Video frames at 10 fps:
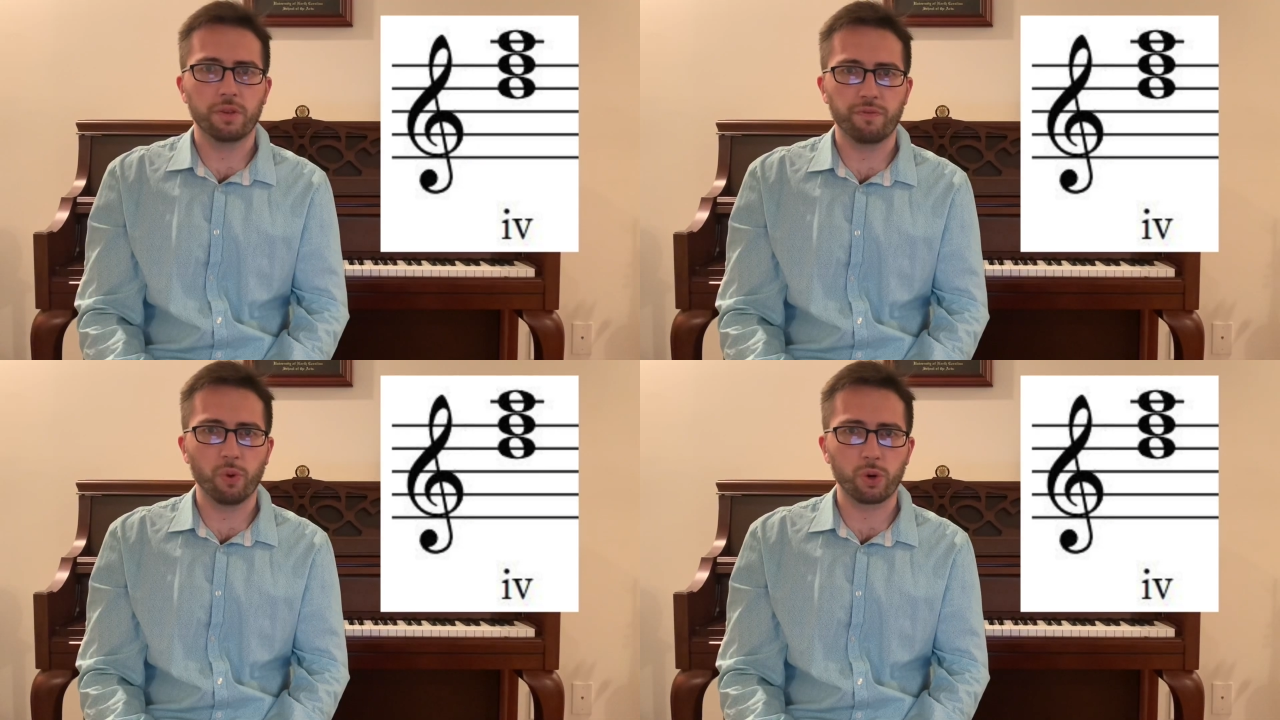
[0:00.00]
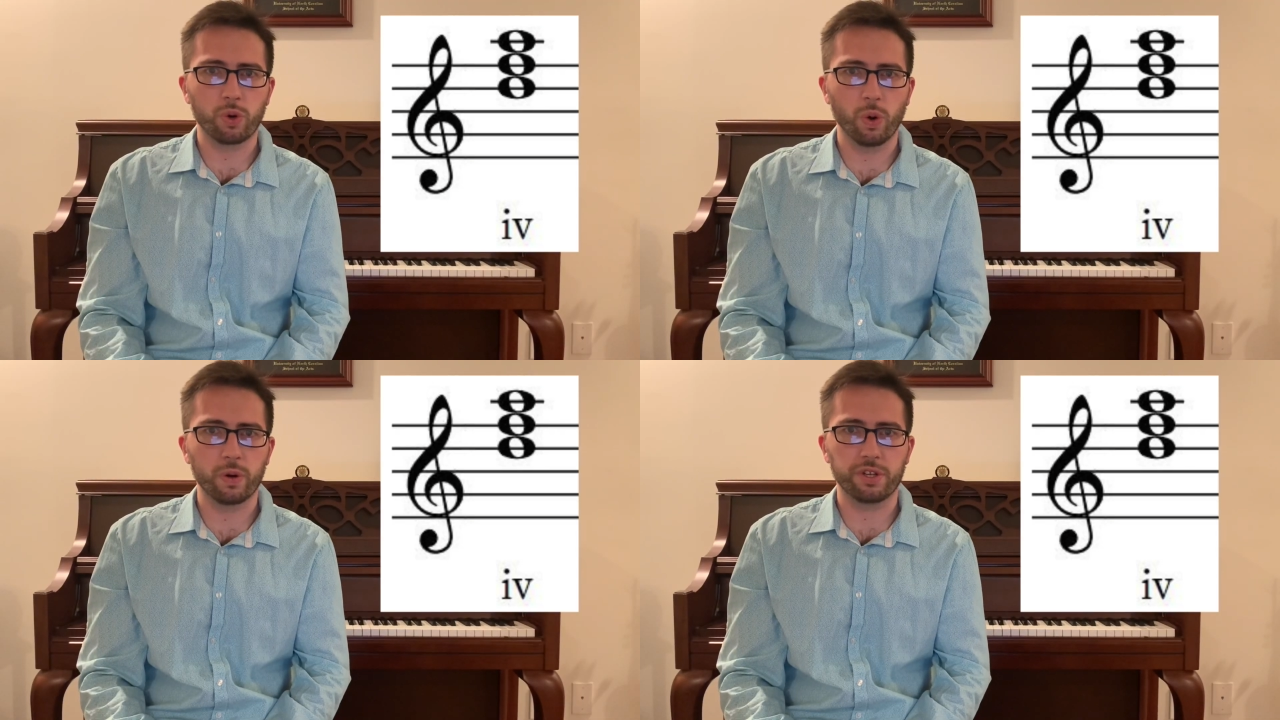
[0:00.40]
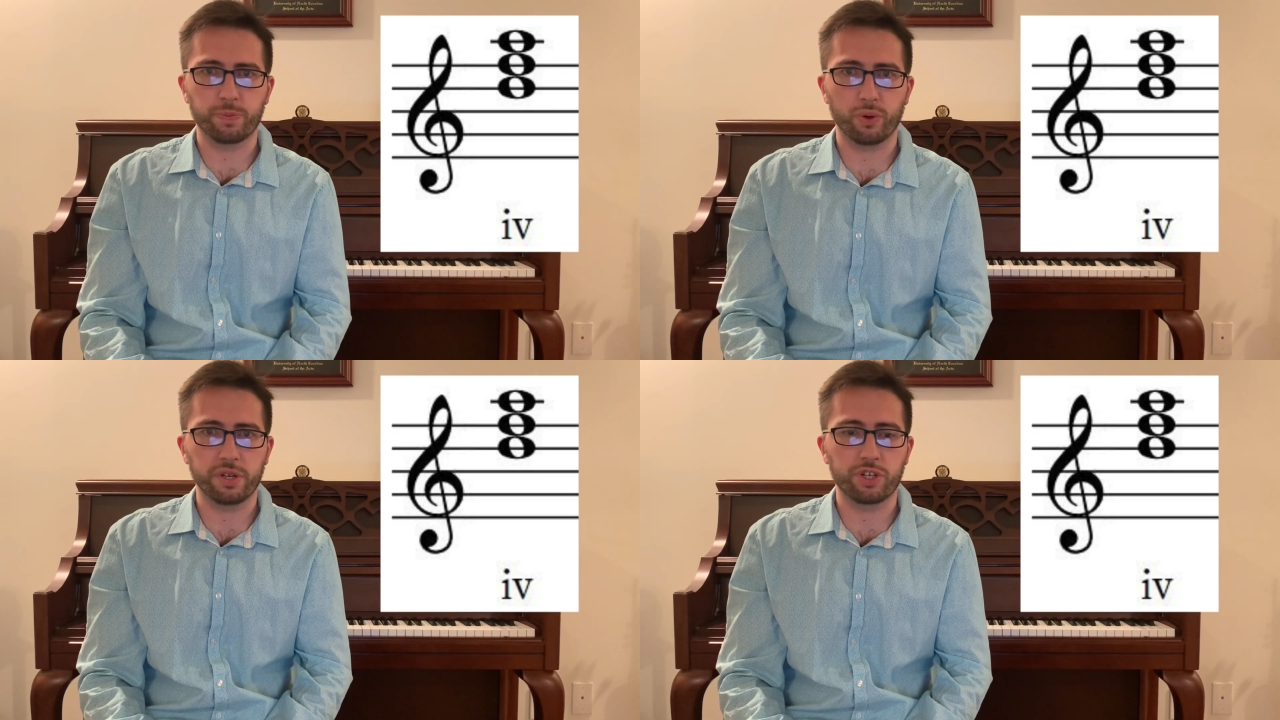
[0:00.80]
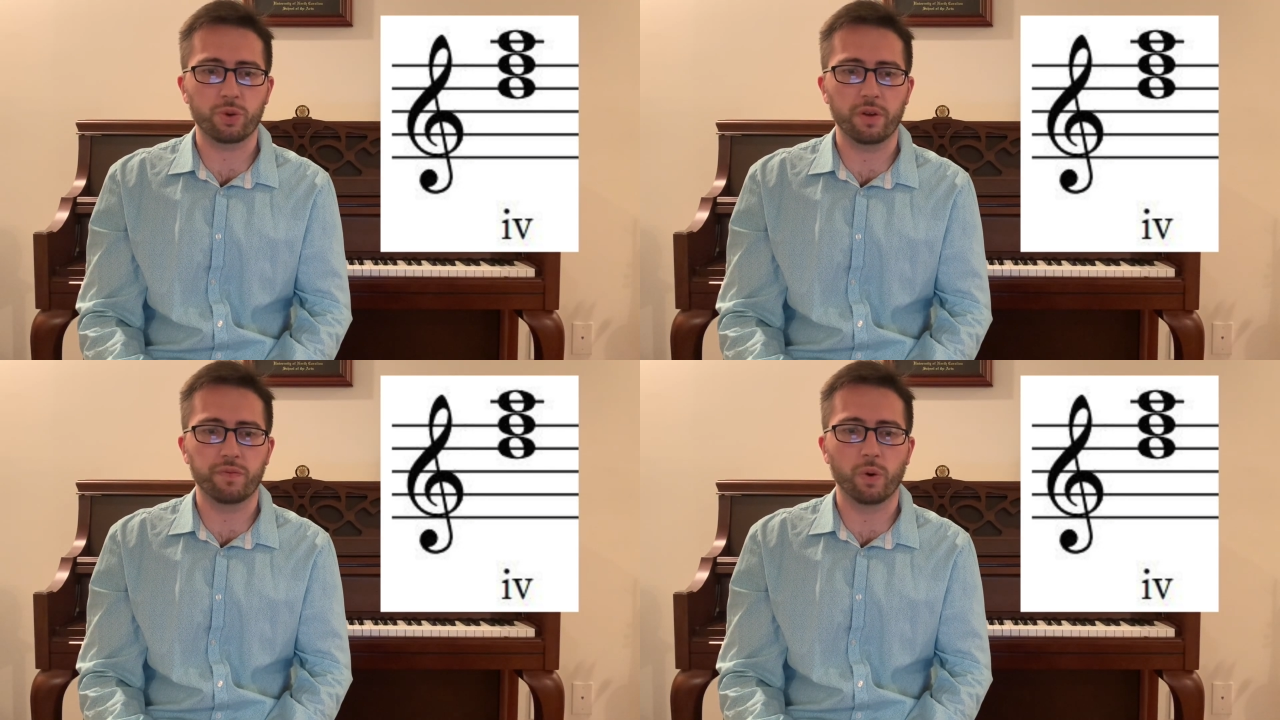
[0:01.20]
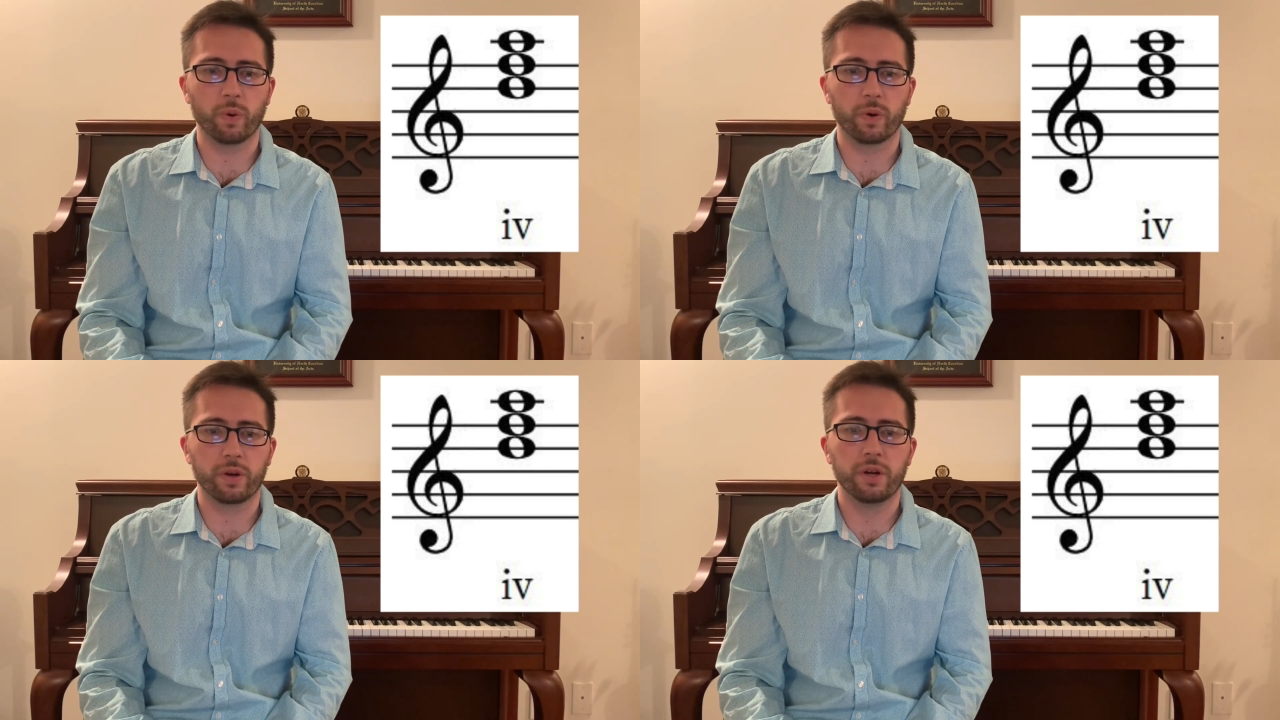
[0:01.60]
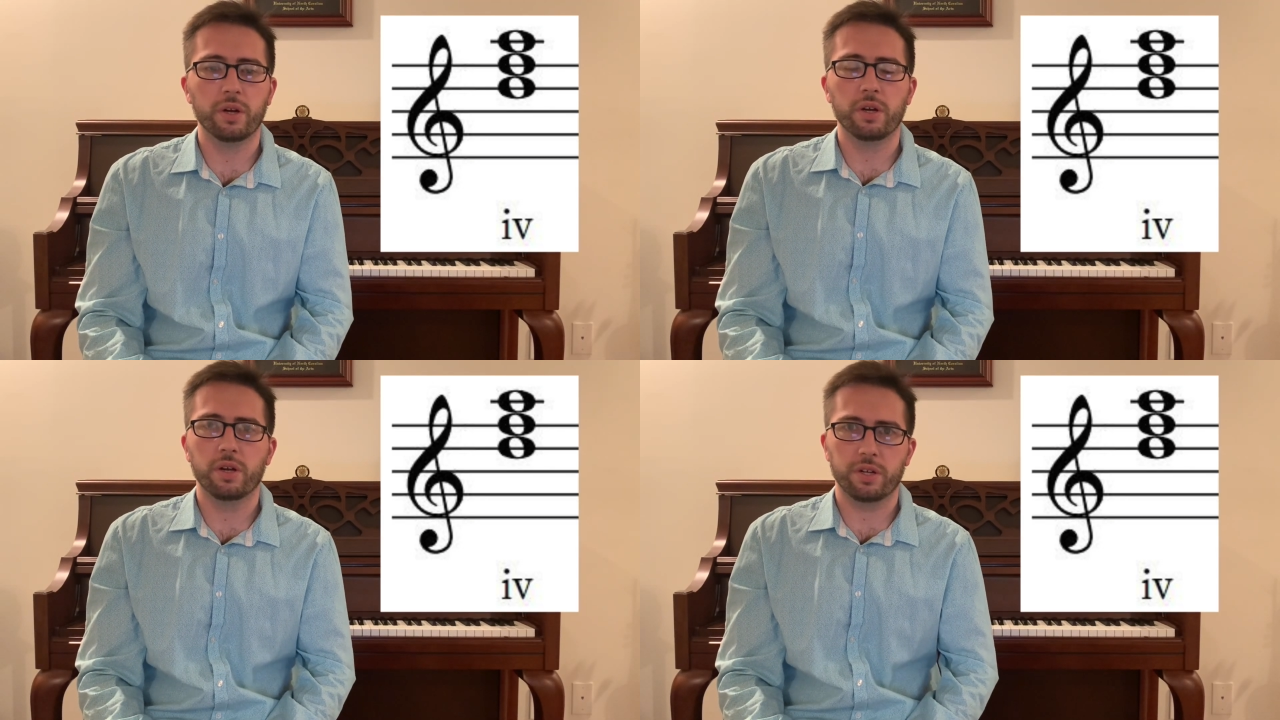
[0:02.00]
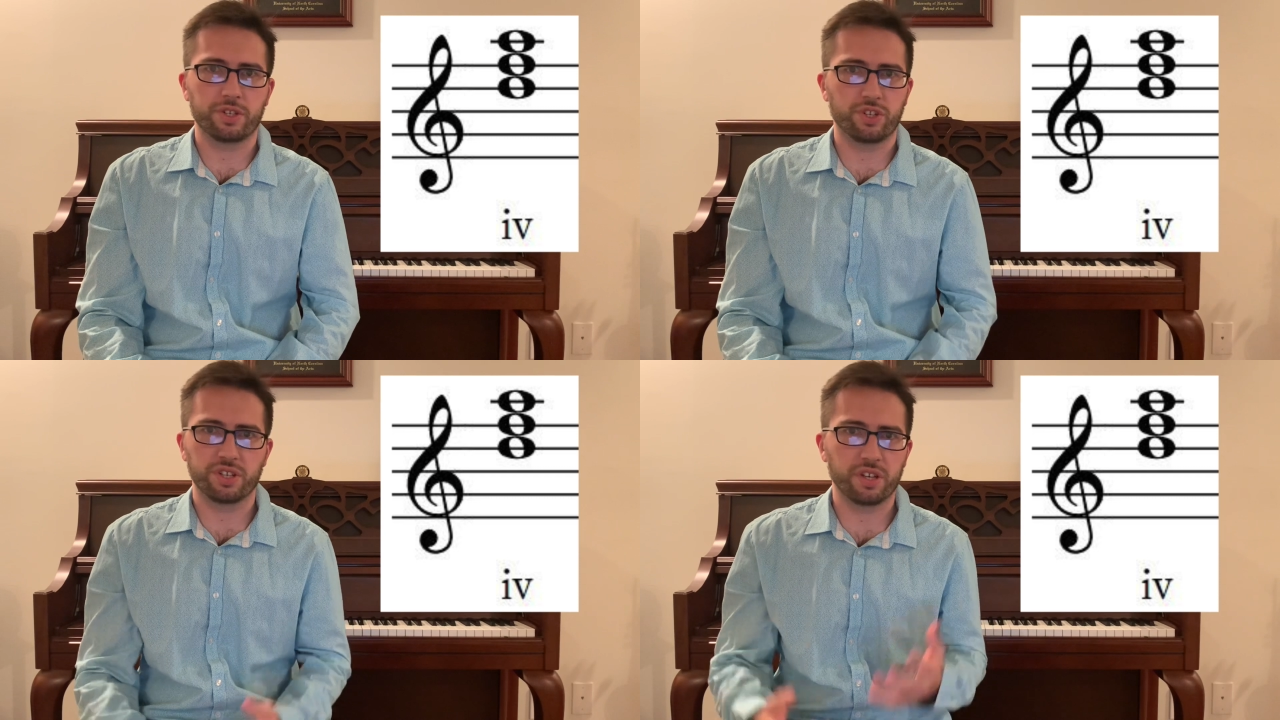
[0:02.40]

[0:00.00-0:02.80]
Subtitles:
chord is pretty straightforward. It's just